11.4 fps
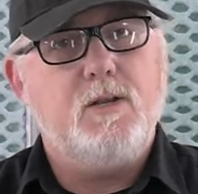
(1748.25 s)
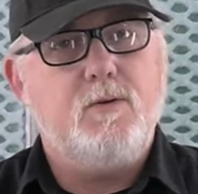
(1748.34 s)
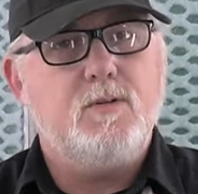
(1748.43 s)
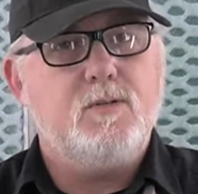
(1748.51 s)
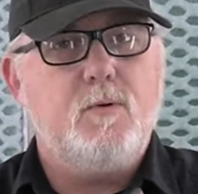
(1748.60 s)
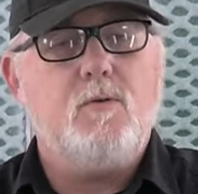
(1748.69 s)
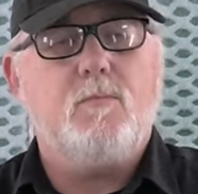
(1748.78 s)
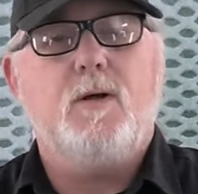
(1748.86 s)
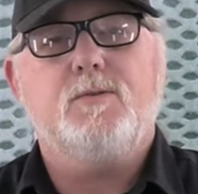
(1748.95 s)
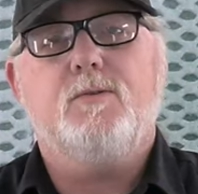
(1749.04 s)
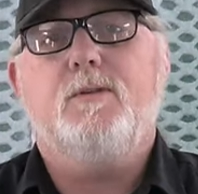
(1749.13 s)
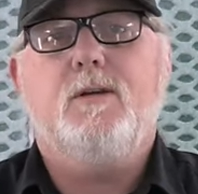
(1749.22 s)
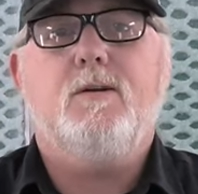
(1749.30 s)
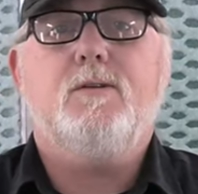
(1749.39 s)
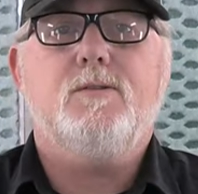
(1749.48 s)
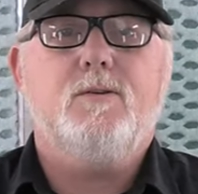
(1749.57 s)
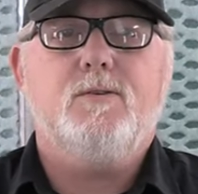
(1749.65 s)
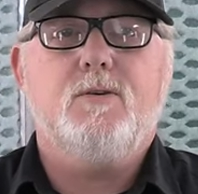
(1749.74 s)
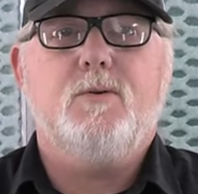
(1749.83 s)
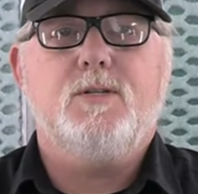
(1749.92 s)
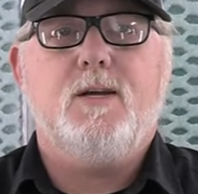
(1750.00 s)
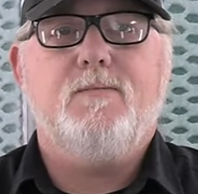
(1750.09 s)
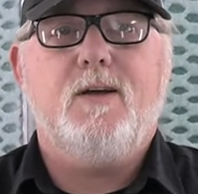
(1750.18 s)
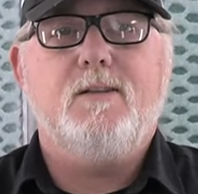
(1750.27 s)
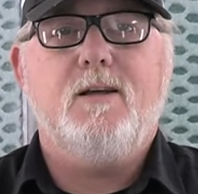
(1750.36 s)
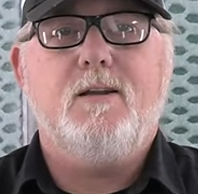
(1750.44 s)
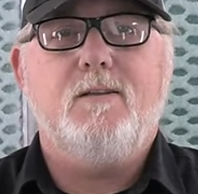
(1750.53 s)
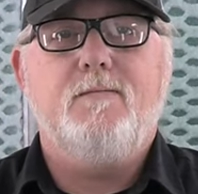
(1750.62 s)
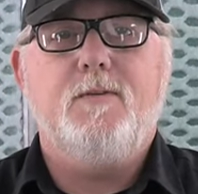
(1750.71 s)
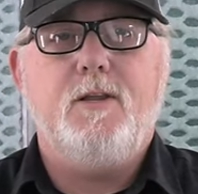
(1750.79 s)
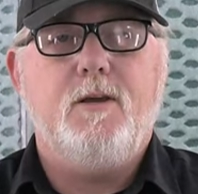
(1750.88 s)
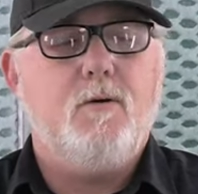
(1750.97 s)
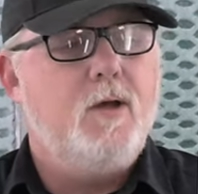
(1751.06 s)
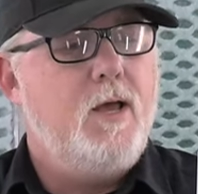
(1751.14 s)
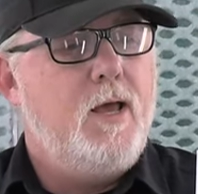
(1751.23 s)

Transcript: I do a smoke monster thing also, so which I've not done in the video.